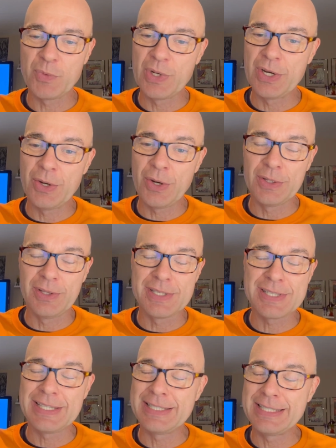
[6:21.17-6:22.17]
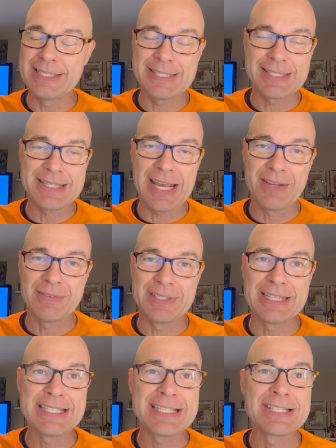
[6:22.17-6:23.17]
Regardless, it didn't save
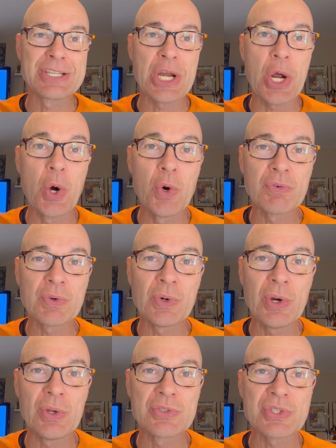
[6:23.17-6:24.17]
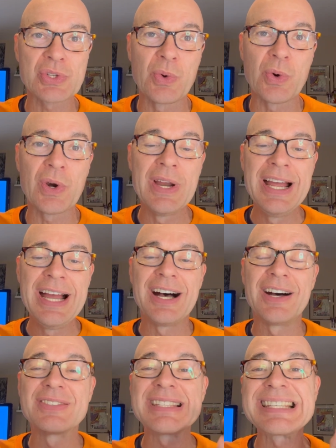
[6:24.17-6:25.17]
it. This is an overall score
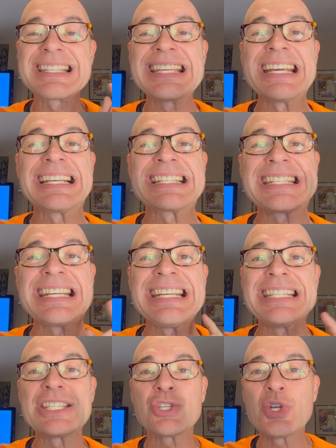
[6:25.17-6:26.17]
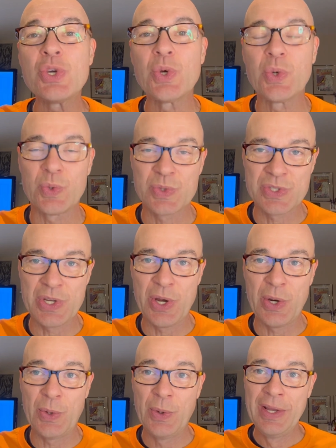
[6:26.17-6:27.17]
of 62.
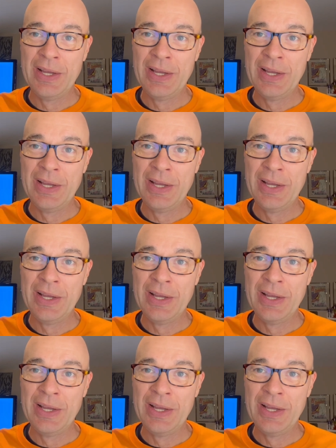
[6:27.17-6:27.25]
So